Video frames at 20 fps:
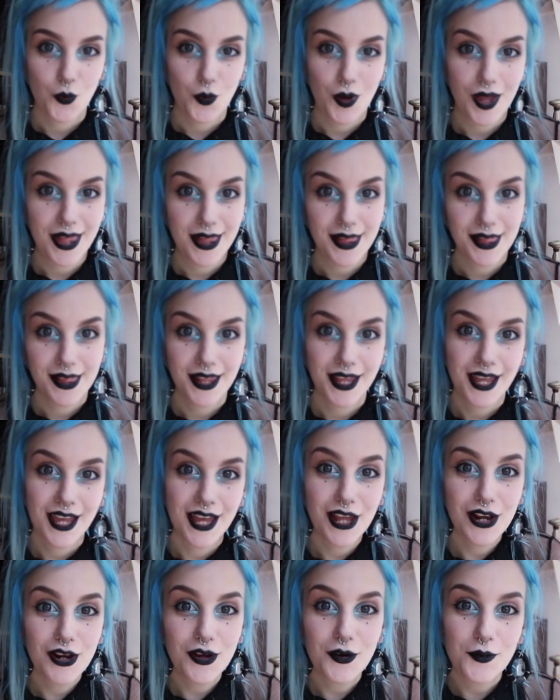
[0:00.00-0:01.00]
Well,
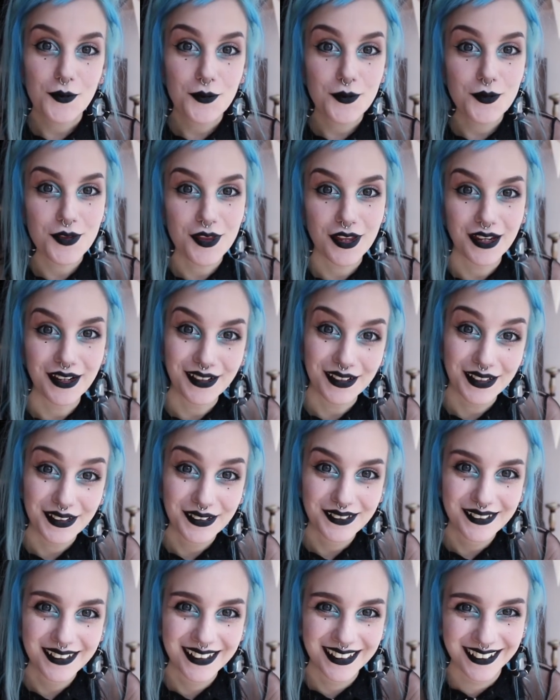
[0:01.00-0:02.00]
hello there.
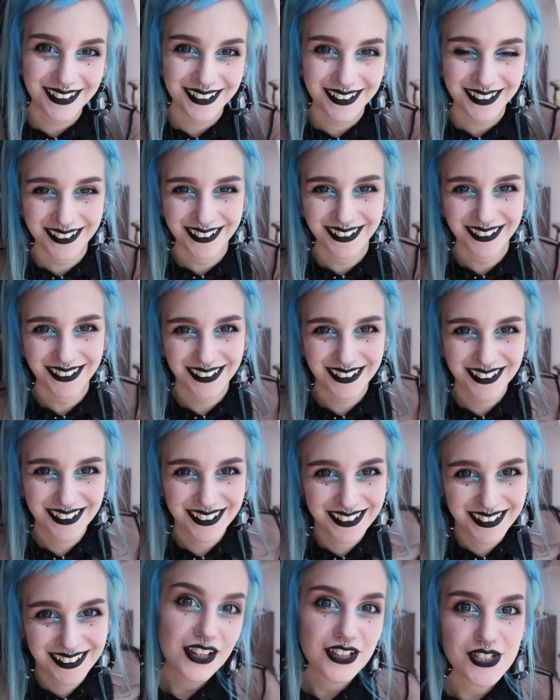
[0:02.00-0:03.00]

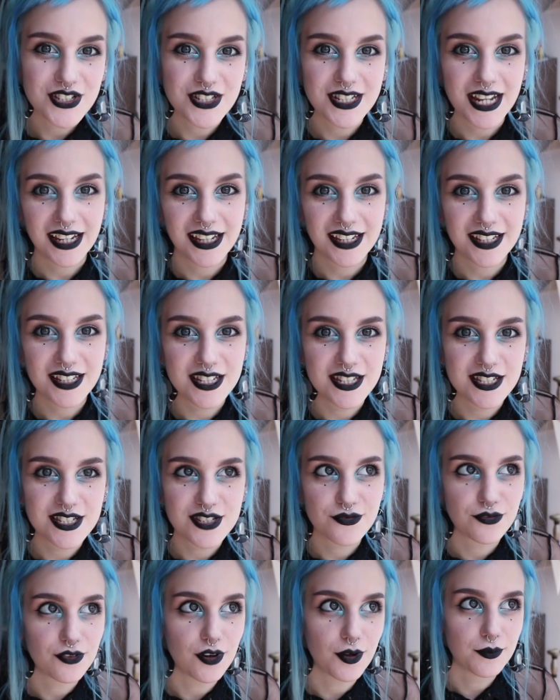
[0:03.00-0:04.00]
Today
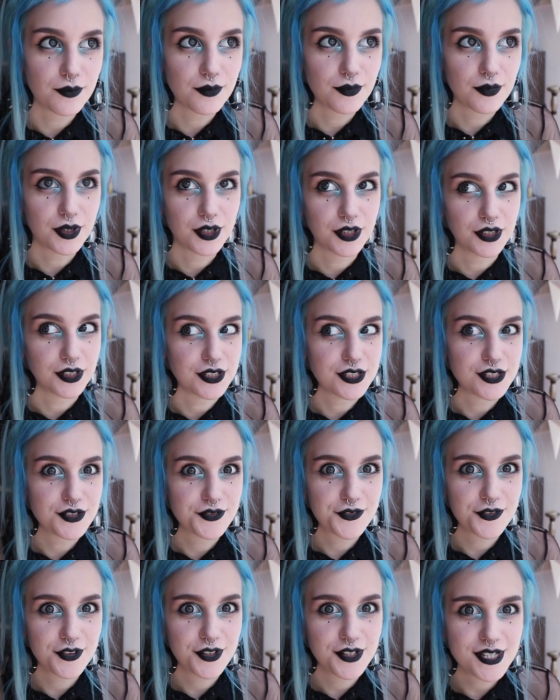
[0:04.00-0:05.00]
it's from a
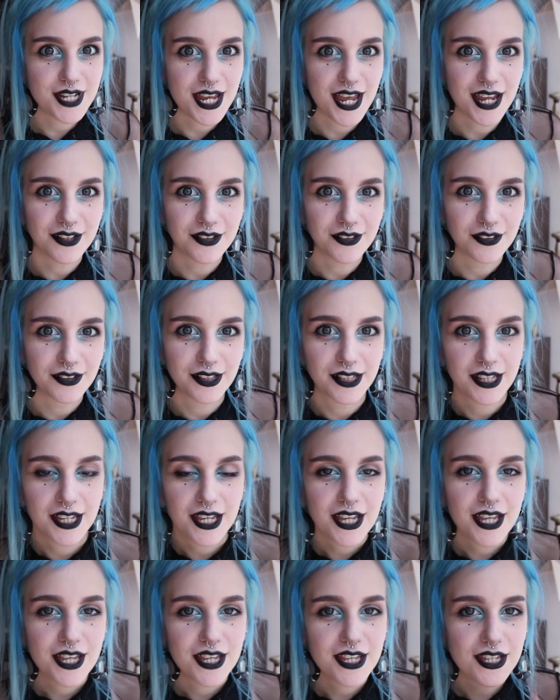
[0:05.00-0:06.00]
different angle
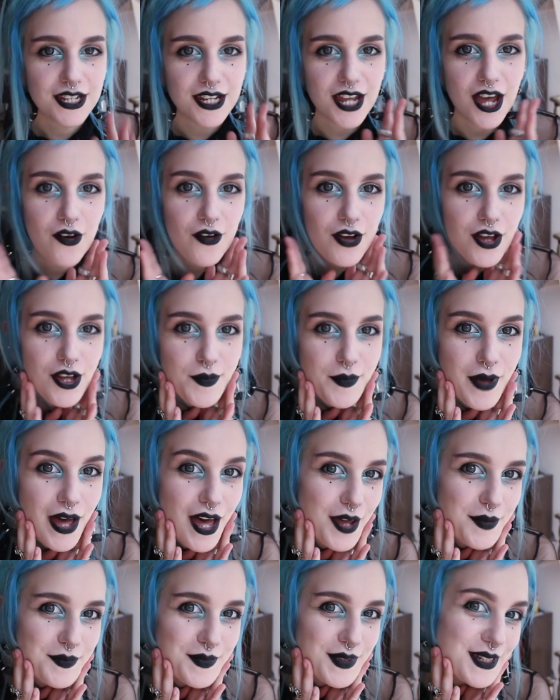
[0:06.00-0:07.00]
in our
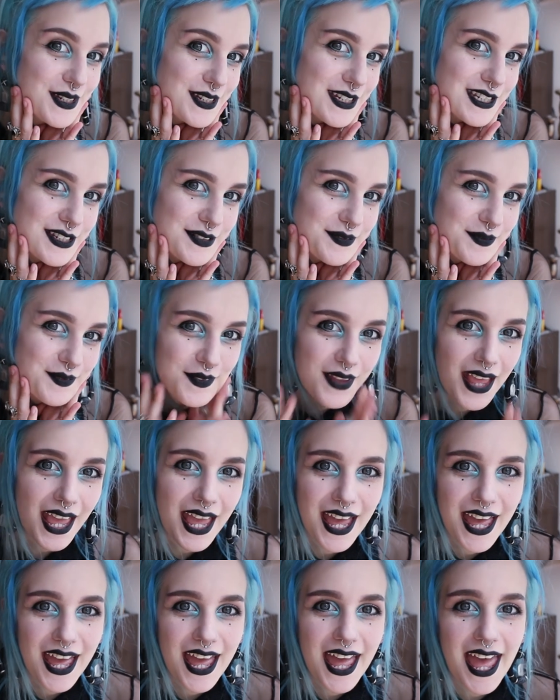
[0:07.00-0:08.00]
apartment.
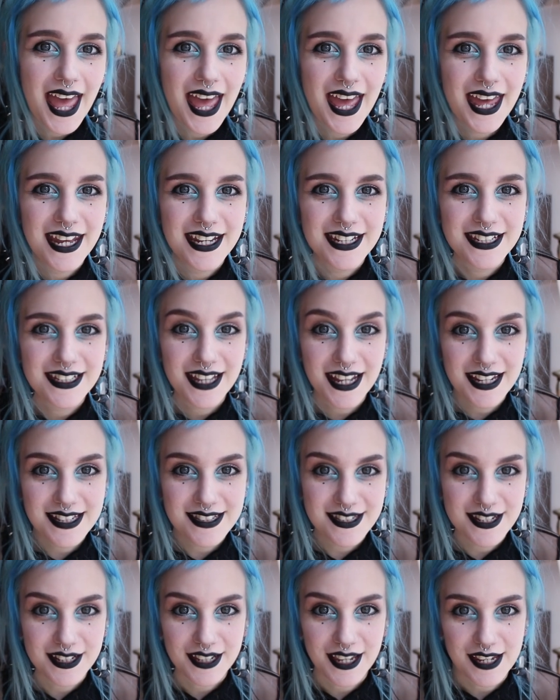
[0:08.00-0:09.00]
And
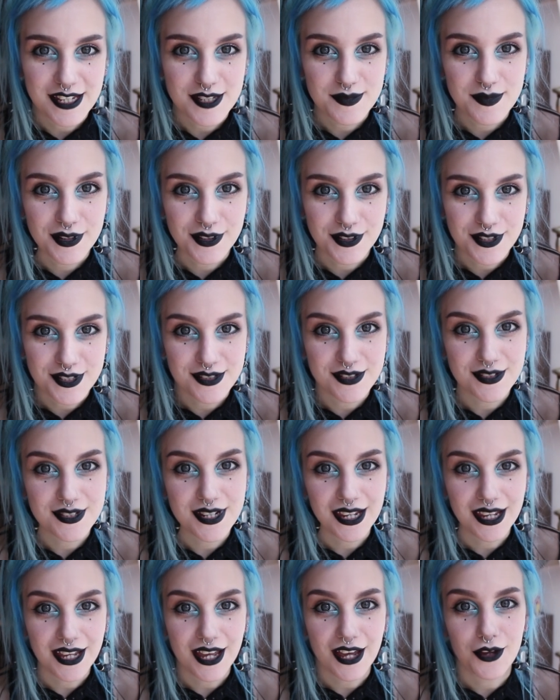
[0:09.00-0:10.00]
that's the case because
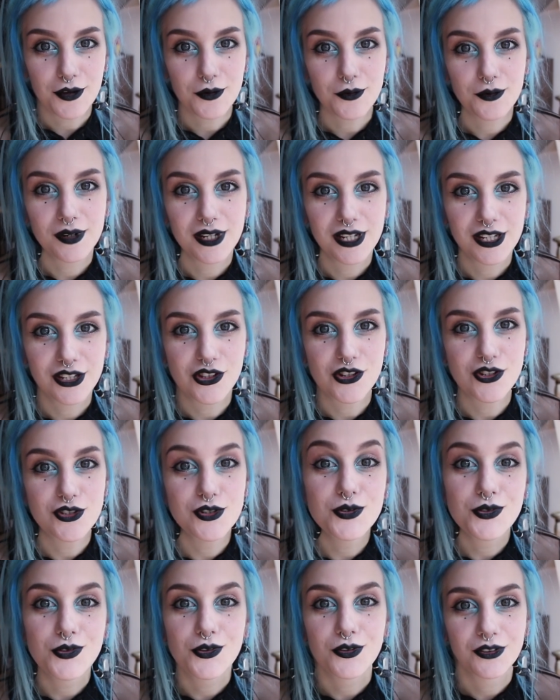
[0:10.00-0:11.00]
today I really
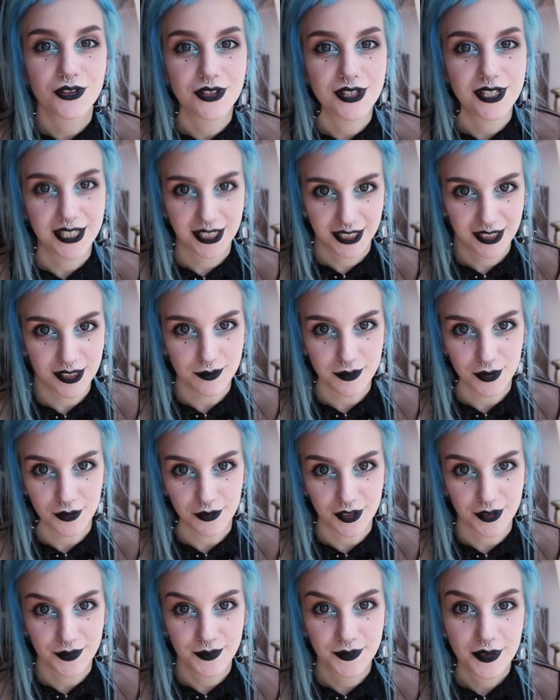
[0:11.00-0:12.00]
do need a
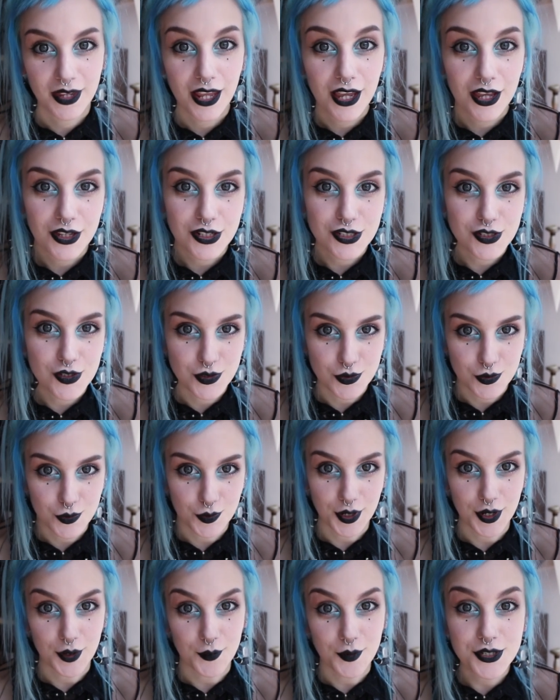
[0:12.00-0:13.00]
mirror to do
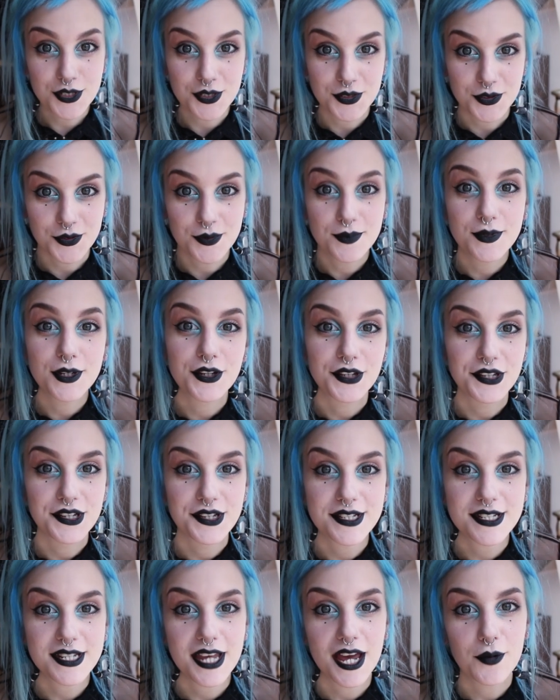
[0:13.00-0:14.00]
what I want to do
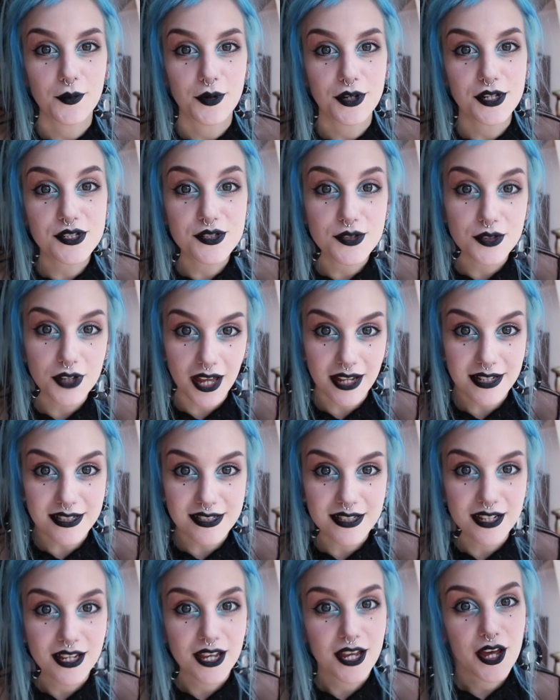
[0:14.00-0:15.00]
because I want to cut